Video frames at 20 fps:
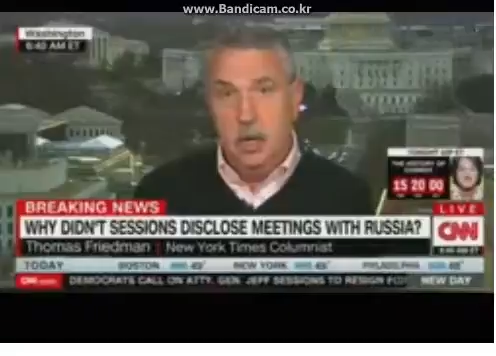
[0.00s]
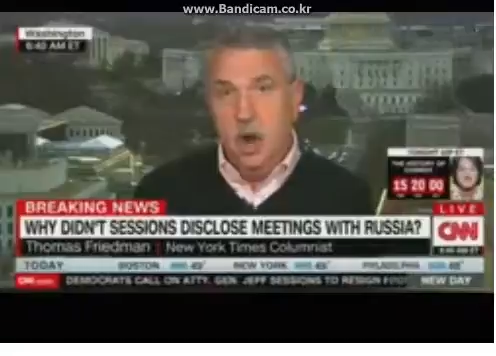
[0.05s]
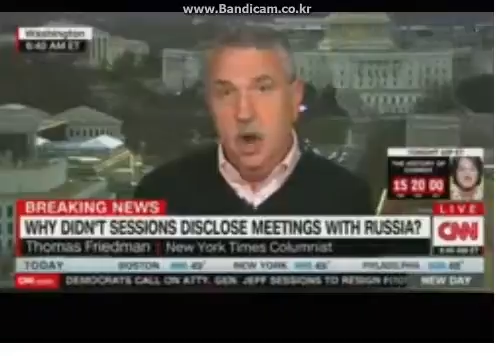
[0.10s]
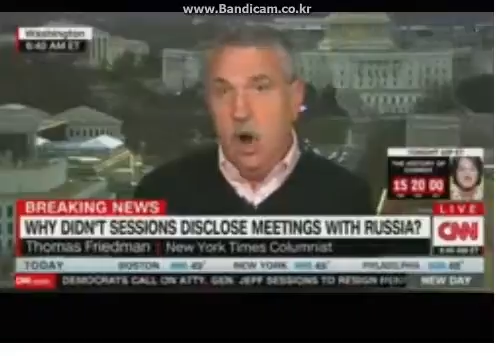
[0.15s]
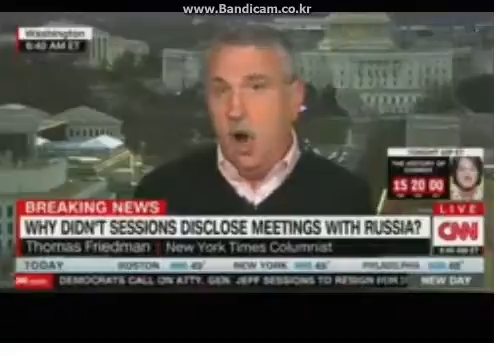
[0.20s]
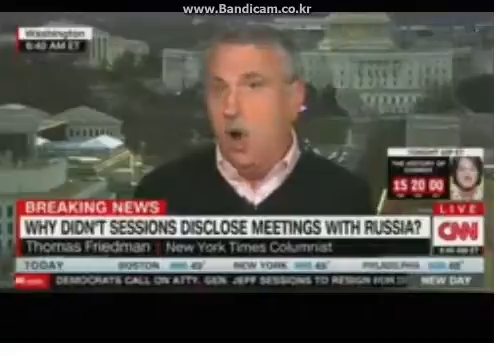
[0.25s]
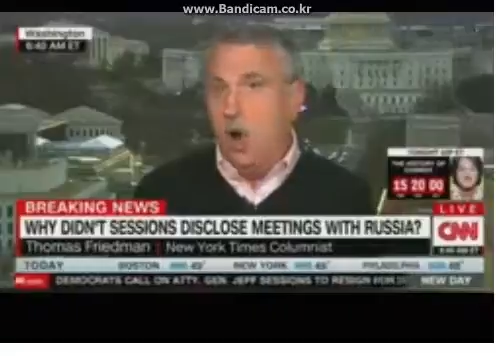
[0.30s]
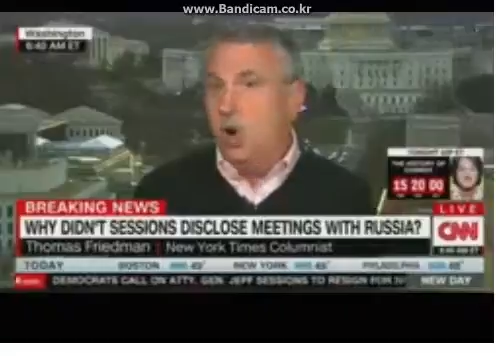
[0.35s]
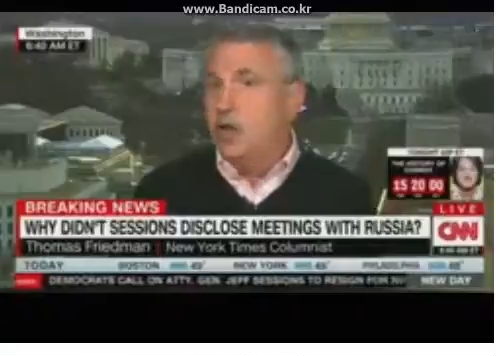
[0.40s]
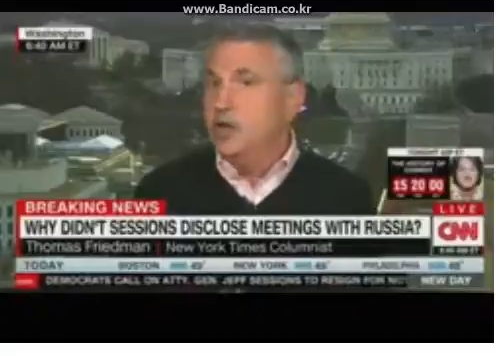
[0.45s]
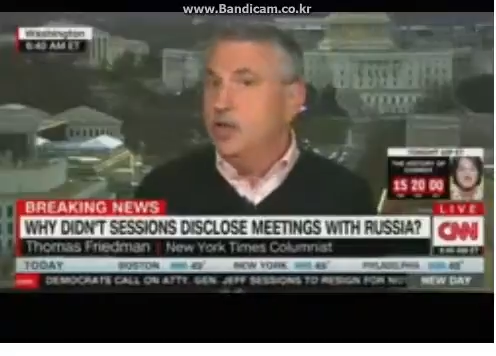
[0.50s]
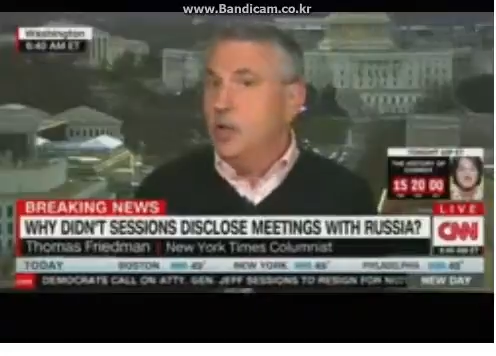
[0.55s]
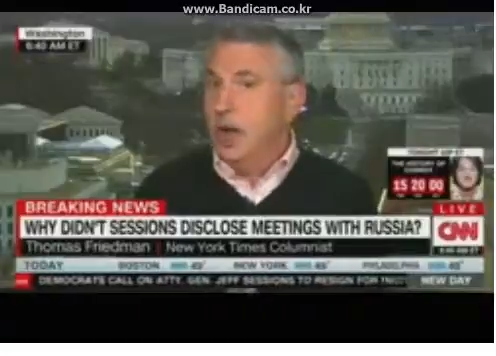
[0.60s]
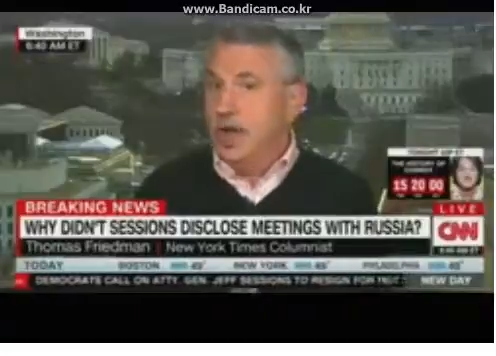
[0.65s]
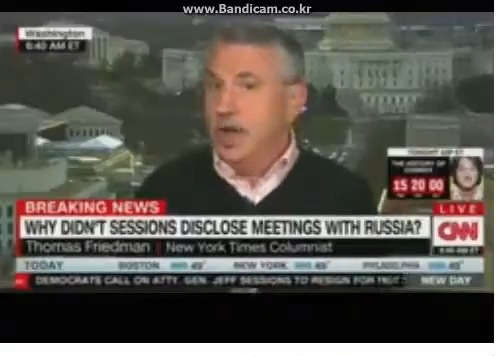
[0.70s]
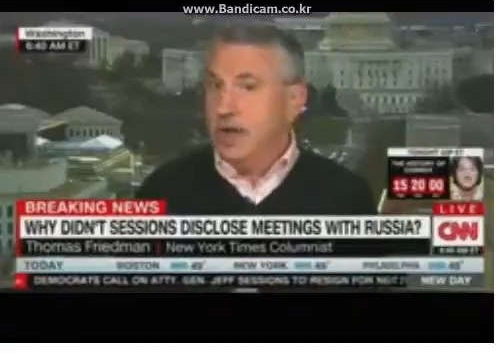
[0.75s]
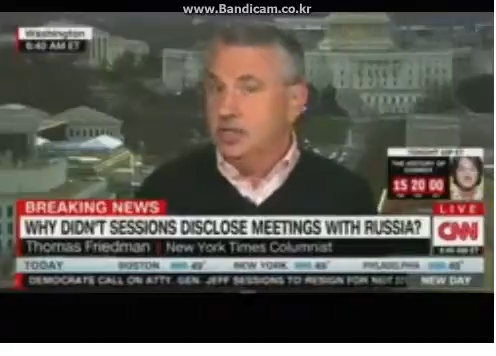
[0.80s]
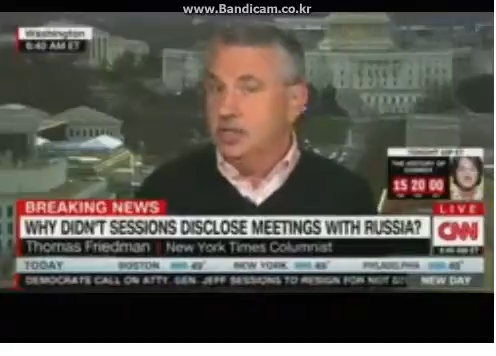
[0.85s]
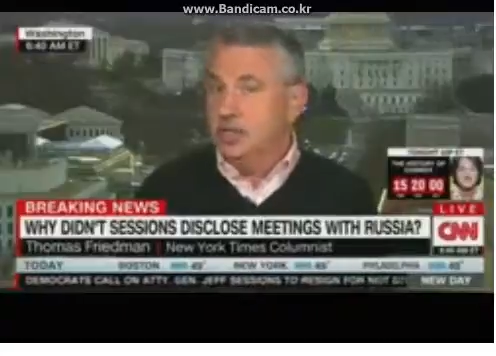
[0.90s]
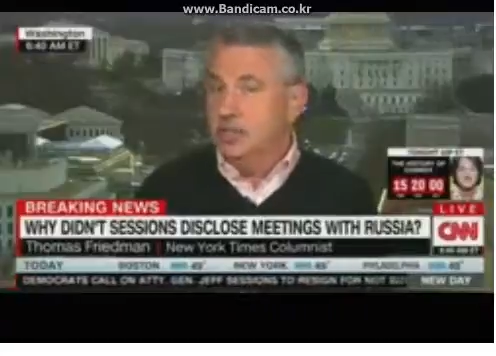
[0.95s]
or are you
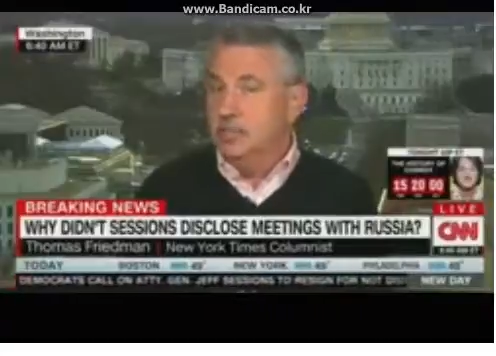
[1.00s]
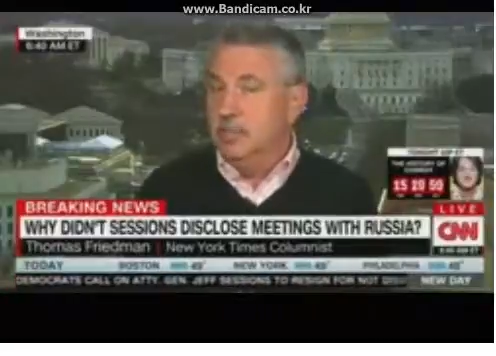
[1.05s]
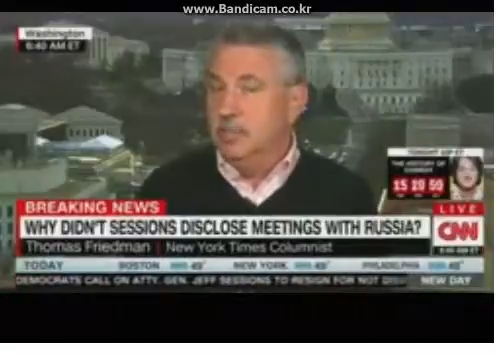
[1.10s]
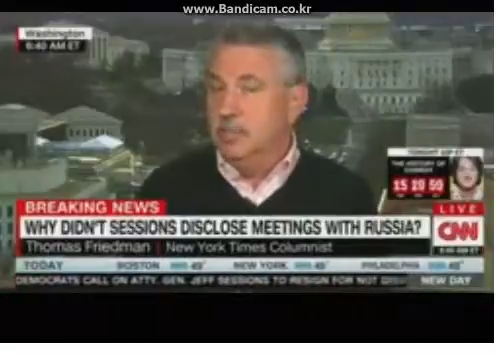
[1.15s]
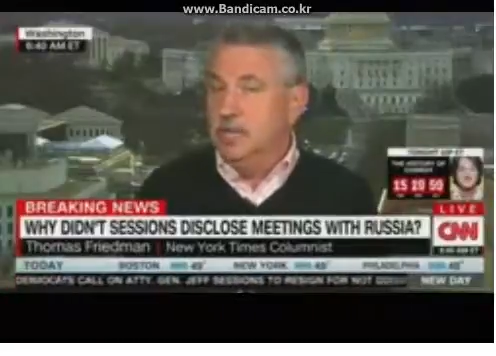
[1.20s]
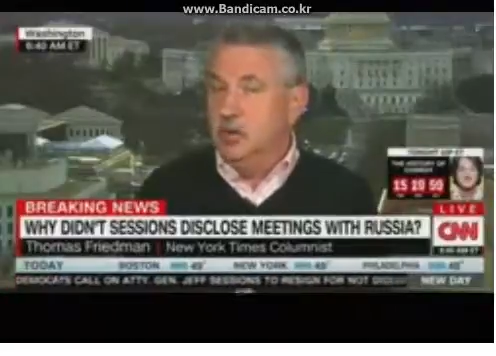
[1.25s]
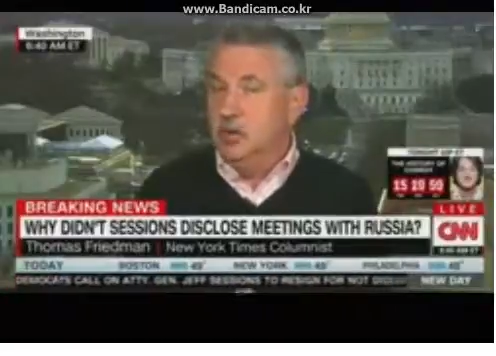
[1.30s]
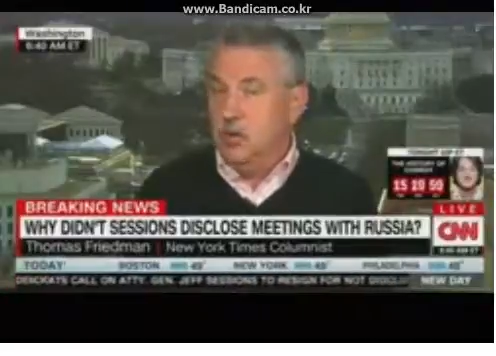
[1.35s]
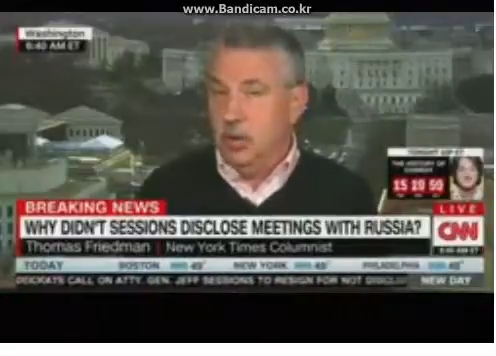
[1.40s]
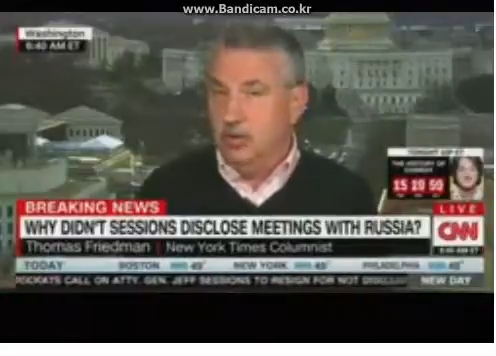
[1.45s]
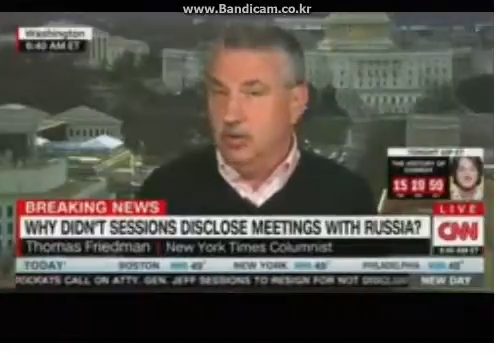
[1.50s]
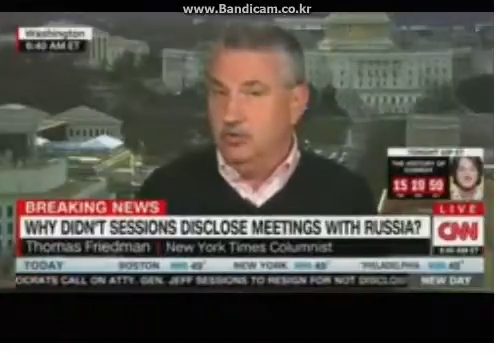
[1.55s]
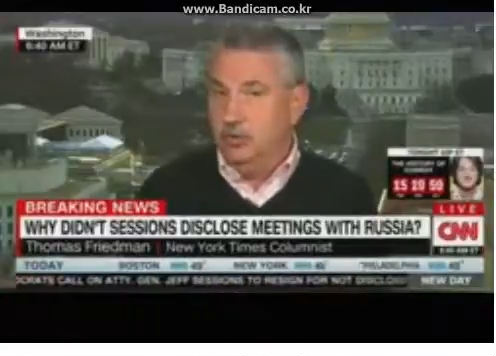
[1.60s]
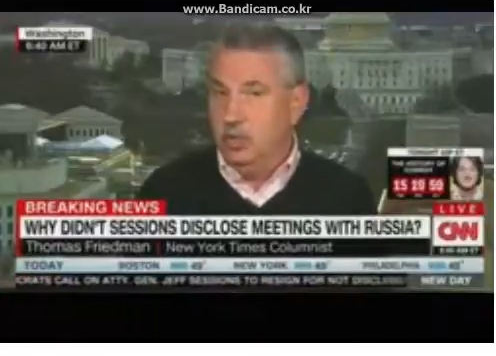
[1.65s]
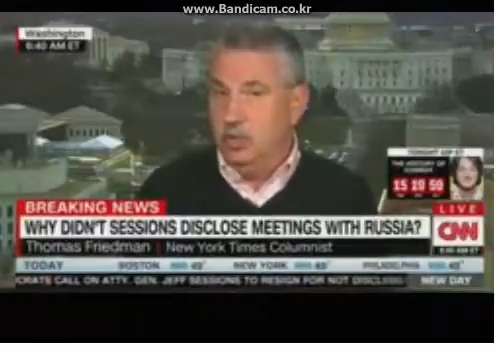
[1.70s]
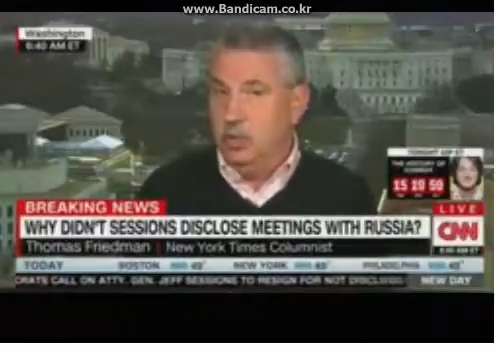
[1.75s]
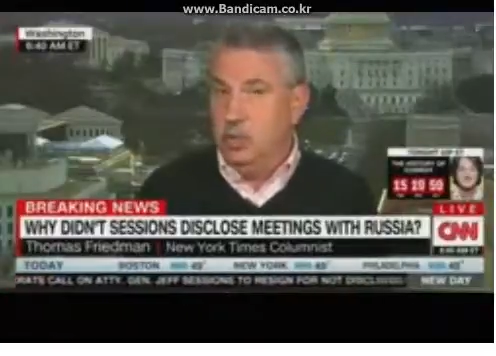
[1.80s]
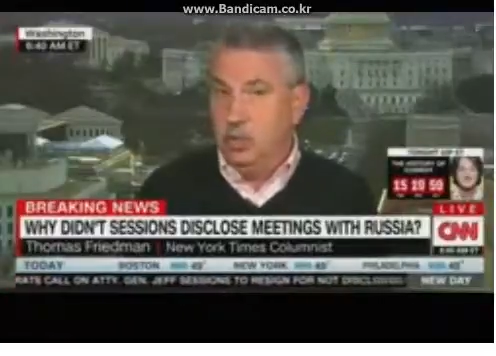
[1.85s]
asking me that question